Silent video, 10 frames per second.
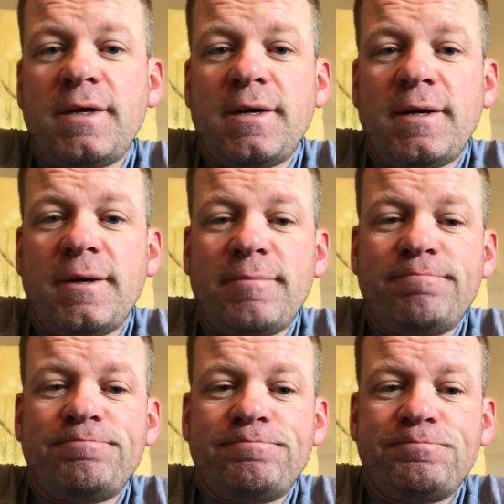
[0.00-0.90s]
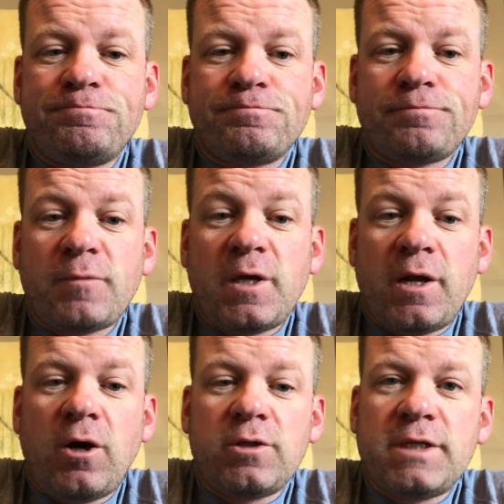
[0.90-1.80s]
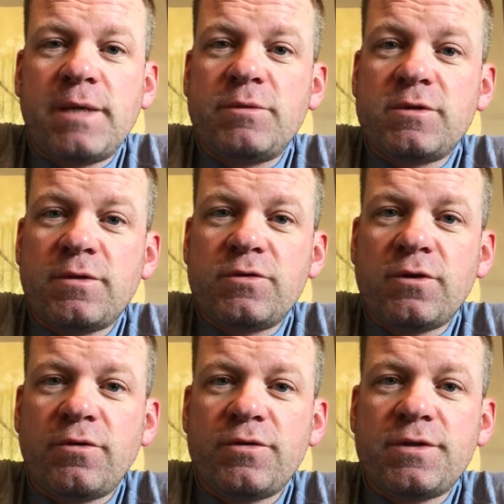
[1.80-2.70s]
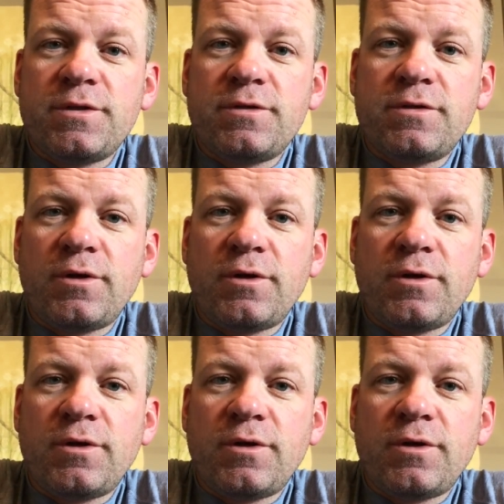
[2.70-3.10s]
and all types of surfaces.